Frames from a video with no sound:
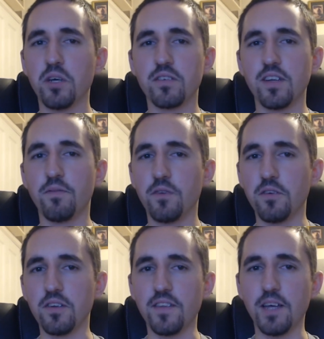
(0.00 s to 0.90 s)
personally
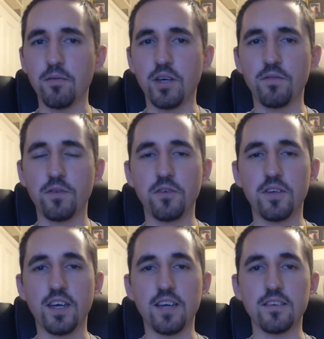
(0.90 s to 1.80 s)
view it as that. I
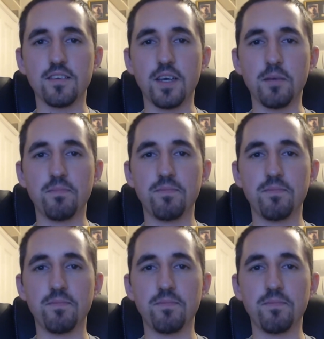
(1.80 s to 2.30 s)
viewed it as